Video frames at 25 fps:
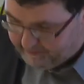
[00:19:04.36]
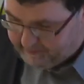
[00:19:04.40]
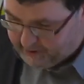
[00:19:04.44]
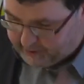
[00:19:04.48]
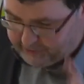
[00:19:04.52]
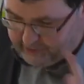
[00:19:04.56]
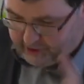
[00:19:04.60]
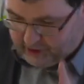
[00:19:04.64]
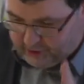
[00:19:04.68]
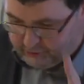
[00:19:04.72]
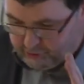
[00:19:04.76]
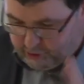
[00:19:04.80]

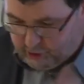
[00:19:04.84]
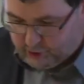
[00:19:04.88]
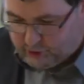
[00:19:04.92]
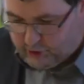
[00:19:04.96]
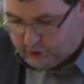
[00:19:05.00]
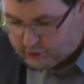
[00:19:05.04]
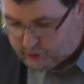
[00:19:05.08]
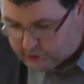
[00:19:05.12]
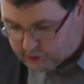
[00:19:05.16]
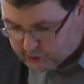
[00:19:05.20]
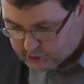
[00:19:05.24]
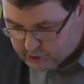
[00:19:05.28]
But uh, to
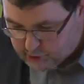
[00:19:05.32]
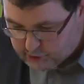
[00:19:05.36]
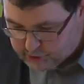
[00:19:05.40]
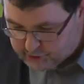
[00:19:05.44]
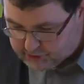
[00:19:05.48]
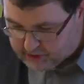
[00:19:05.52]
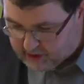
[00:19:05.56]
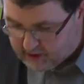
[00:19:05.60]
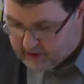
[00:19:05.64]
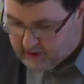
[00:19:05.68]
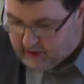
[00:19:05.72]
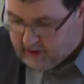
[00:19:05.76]

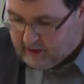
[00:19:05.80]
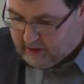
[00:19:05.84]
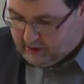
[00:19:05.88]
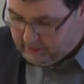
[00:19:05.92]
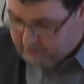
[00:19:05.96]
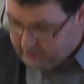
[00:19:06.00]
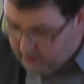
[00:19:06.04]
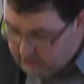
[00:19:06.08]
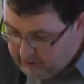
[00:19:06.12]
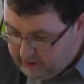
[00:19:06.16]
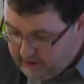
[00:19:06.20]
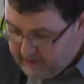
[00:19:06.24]
conclude,
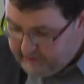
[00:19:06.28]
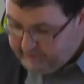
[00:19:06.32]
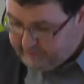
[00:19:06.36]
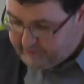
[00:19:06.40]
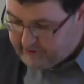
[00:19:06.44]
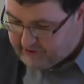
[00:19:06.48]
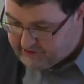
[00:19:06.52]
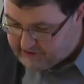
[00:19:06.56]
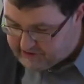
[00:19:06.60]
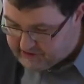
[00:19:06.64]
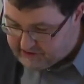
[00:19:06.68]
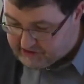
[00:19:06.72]
long live
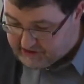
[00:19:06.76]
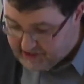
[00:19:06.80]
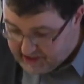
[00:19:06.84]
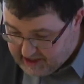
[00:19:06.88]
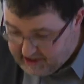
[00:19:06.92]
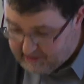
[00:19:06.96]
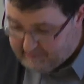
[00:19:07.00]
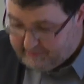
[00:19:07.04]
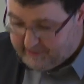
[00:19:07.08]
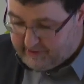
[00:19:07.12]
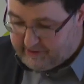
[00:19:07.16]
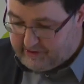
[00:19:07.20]
the
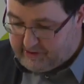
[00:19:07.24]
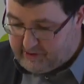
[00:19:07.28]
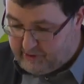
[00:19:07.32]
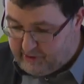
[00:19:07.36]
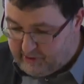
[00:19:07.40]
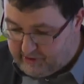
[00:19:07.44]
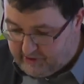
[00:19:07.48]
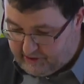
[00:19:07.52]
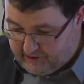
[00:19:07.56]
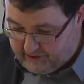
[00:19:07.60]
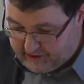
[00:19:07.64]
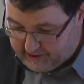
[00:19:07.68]
sustainable
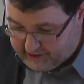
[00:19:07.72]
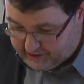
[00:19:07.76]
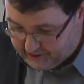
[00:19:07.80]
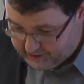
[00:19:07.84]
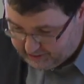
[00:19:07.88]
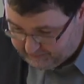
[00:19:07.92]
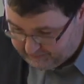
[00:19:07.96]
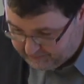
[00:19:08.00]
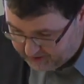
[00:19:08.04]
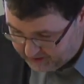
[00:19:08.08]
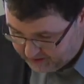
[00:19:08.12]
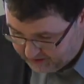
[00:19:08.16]
circular
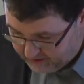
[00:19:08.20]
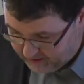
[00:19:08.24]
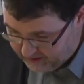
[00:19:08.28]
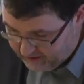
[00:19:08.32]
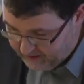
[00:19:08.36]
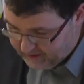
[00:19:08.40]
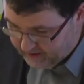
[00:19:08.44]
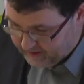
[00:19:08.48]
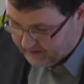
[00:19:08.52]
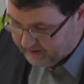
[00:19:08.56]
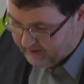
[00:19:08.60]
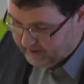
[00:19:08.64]
economy.
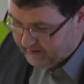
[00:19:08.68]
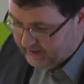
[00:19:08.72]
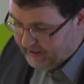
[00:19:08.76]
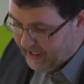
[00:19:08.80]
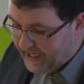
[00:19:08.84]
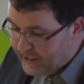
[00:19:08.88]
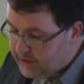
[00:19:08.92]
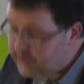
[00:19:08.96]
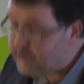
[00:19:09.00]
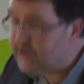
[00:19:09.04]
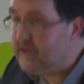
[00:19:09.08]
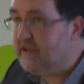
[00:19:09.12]
Uh,
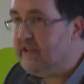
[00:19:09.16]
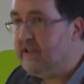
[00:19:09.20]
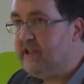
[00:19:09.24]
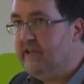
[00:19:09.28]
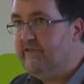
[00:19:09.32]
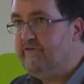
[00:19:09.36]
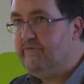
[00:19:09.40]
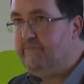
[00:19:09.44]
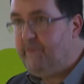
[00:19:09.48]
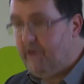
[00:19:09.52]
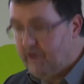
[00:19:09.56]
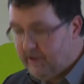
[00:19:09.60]
I think
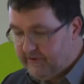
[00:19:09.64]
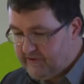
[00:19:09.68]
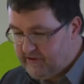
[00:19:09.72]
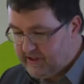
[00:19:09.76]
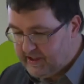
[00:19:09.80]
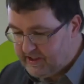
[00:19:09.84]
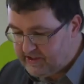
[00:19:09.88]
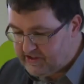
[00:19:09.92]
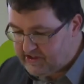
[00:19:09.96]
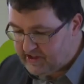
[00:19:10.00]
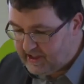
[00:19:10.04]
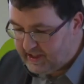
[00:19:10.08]
if
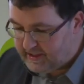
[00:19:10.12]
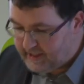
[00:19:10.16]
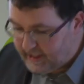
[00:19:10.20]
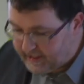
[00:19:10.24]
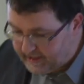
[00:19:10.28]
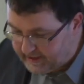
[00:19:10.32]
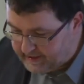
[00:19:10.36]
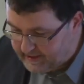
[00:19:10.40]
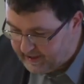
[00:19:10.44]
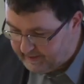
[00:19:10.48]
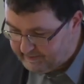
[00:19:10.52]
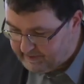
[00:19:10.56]
politics and
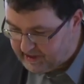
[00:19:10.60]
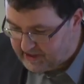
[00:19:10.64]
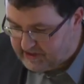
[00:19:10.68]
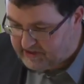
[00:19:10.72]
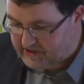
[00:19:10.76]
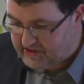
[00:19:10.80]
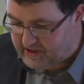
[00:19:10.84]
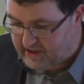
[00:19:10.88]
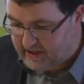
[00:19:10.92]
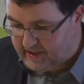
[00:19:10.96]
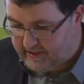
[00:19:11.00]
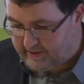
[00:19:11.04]

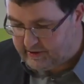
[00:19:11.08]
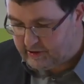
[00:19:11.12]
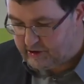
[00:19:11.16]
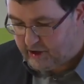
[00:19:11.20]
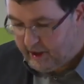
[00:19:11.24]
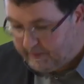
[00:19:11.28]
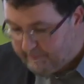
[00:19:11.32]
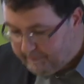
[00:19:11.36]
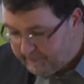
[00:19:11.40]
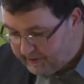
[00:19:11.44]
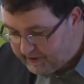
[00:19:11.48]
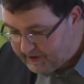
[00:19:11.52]
academics and
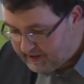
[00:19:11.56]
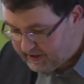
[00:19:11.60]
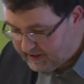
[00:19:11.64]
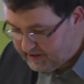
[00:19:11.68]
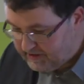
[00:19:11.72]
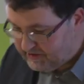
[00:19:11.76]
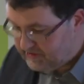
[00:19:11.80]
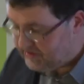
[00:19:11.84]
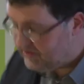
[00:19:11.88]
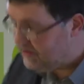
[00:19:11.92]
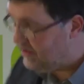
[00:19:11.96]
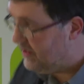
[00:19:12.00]

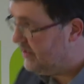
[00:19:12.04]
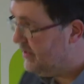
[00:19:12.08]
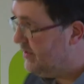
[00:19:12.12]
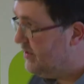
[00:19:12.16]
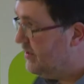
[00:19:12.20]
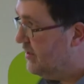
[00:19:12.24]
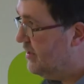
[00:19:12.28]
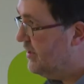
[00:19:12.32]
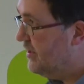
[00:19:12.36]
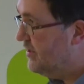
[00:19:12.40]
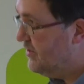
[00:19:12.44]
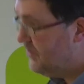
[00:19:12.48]
companies
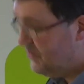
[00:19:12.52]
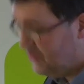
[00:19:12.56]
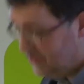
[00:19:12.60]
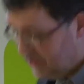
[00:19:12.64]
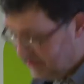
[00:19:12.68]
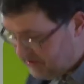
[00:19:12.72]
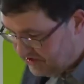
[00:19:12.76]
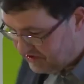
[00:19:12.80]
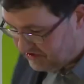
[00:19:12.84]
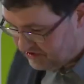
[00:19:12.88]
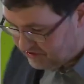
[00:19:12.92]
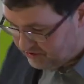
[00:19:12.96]
and, and
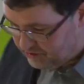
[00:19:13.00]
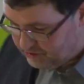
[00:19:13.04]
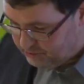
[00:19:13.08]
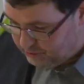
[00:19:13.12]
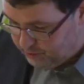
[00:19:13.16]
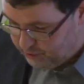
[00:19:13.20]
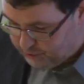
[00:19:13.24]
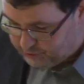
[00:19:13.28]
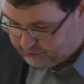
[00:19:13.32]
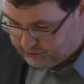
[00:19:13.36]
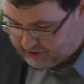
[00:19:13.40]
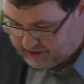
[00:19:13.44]
citizens
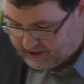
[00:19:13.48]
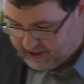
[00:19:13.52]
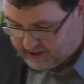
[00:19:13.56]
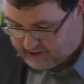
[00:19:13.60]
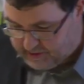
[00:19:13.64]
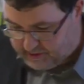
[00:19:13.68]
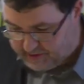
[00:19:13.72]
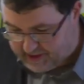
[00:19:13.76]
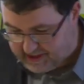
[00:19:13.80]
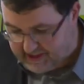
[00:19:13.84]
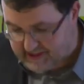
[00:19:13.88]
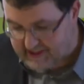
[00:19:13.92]
work
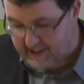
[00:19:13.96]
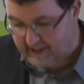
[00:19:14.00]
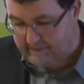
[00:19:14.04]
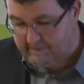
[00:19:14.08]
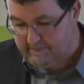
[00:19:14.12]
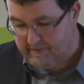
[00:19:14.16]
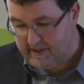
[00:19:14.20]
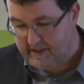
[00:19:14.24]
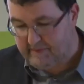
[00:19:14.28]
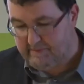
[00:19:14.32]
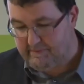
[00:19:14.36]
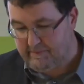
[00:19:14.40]
together, it
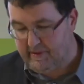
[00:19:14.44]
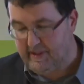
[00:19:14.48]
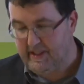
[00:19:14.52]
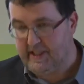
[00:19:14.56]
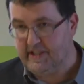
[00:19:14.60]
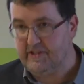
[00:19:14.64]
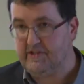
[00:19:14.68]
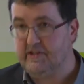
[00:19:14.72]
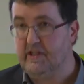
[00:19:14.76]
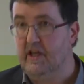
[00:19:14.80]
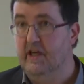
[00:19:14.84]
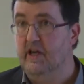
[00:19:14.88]
can be in
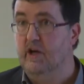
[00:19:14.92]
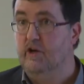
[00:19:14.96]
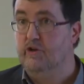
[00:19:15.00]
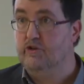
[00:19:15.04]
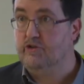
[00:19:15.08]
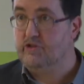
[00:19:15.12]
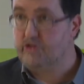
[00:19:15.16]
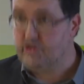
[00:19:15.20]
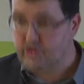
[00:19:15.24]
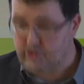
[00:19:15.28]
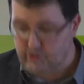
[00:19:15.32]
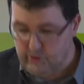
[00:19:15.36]
place
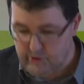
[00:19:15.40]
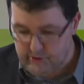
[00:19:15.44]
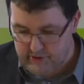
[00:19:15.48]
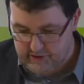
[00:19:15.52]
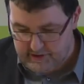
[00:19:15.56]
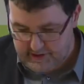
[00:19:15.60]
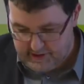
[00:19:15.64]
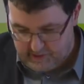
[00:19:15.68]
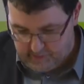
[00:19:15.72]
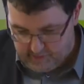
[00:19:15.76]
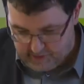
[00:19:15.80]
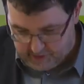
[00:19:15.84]

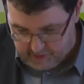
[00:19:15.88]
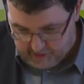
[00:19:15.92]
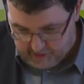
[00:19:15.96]
sooner than we